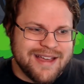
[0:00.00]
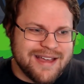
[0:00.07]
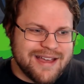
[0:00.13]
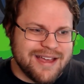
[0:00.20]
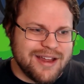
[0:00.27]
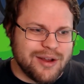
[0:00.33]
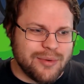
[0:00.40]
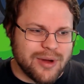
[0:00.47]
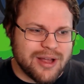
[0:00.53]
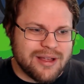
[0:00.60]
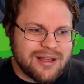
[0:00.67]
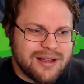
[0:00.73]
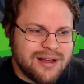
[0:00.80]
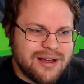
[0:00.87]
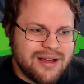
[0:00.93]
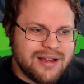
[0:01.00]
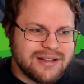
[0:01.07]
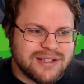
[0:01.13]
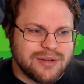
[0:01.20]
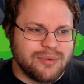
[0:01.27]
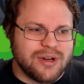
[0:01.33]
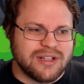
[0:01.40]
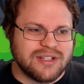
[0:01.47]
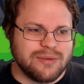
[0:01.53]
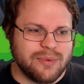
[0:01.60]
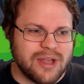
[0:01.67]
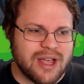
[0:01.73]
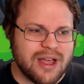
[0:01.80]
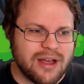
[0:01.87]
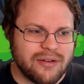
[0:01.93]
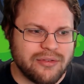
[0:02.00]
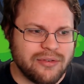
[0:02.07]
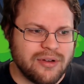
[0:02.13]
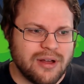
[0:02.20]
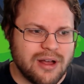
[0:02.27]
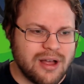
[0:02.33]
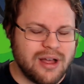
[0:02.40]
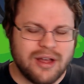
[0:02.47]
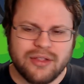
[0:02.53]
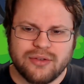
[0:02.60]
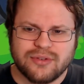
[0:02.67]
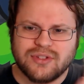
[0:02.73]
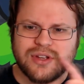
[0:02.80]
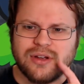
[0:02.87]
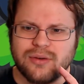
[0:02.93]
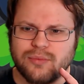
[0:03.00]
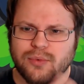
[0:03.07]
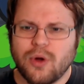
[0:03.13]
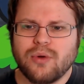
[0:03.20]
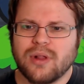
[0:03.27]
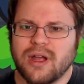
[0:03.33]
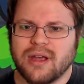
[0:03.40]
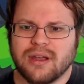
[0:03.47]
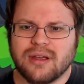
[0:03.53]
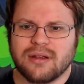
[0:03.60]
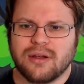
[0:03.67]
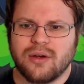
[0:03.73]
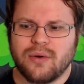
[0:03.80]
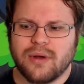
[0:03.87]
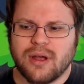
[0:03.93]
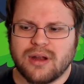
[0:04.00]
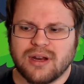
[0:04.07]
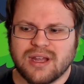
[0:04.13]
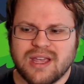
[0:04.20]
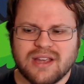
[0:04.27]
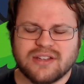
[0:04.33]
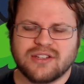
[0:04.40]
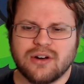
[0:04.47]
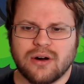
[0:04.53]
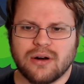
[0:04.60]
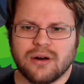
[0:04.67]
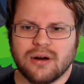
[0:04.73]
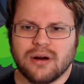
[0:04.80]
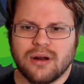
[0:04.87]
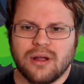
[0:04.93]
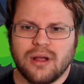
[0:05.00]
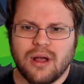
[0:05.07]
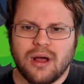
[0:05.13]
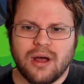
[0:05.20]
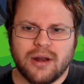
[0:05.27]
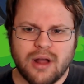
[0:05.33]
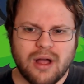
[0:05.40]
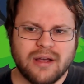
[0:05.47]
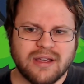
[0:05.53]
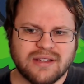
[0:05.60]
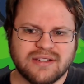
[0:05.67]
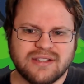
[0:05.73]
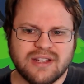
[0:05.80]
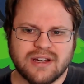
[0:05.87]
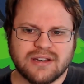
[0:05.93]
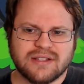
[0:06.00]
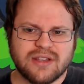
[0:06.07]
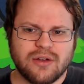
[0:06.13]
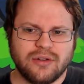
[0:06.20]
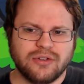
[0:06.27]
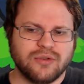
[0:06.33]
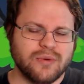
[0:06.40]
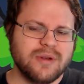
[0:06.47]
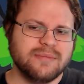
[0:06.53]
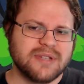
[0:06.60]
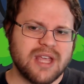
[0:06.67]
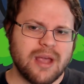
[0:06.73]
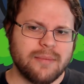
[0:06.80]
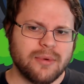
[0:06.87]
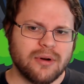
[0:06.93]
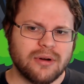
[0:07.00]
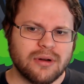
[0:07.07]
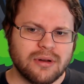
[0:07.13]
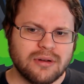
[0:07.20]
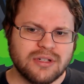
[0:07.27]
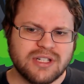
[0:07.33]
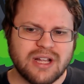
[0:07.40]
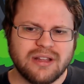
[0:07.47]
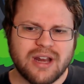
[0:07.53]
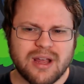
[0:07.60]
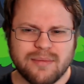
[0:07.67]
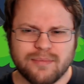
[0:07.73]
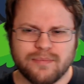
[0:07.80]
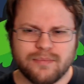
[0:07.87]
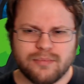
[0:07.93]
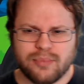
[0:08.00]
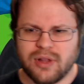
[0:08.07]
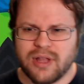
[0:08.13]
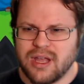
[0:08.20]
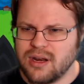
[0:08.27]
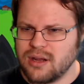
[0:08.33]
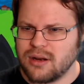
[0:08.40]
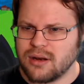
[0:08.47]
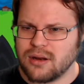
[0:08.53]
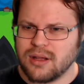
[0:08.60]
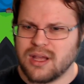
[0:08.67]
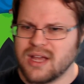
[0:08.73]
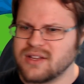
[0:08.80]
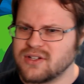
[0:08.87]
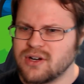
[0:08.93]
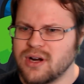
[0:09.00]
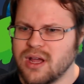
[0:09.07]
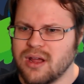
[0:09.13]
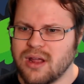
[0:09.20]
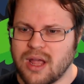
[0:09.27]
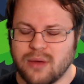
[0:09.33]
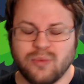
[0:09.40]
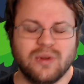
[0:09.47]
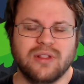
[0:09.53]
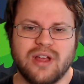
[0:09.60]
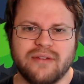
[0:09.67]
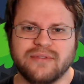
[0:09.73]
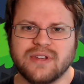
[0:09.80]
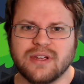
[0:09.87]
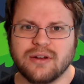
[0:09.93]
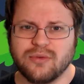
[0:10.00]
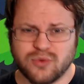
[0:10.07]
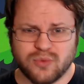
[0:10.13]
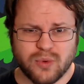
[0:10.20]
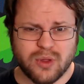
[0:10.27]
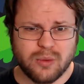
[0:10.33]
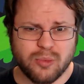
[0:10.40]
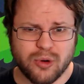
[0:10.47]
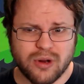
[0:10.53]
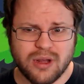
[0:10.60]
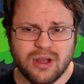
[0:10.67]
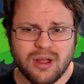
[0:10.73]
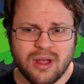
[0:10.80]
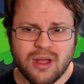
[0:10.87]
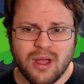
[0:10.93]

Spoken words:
Anyway, let's see, what else do we have? There's a roguelike going on a Kickstarter on August 6th called Dreamscaper. Shell and I played it yesterday, and we loved it. It was really pretty.